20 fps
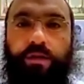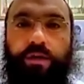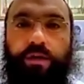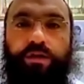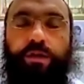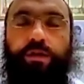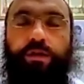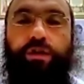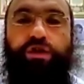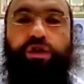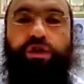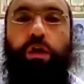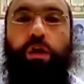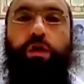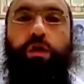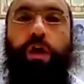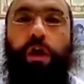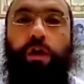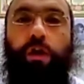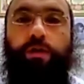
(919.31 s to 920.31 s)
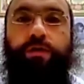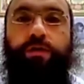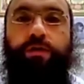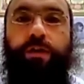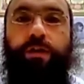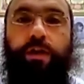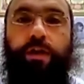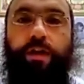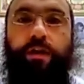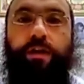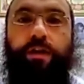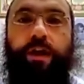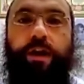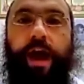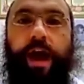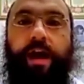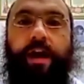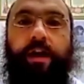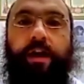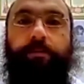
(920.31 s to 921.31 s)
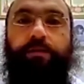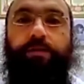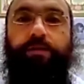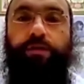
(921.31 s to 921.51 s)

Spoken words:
So the joke goes that the guy comes